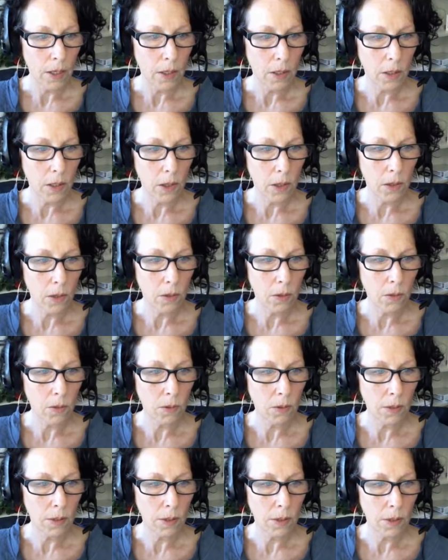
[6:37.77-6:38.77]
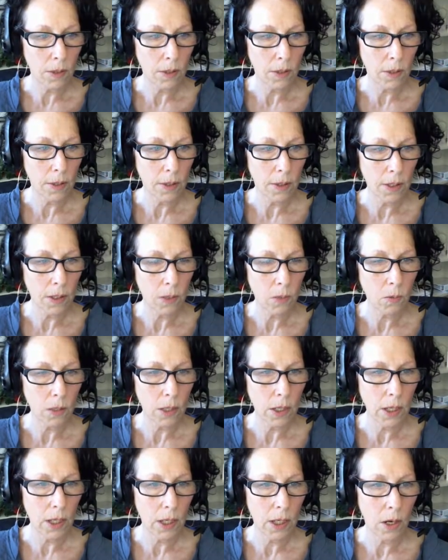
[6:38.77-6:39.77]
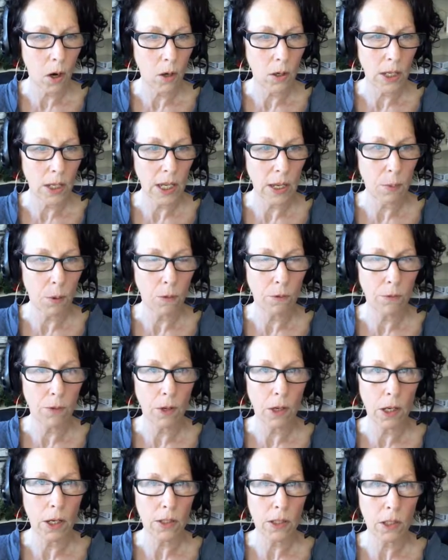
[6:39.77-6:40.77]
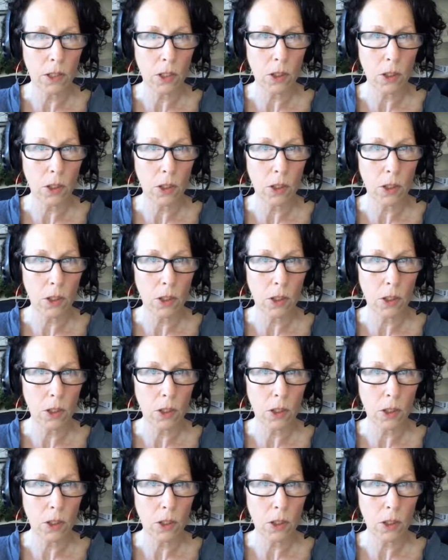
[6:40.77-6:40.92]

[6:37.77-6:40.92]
So this one here on ePortfolios,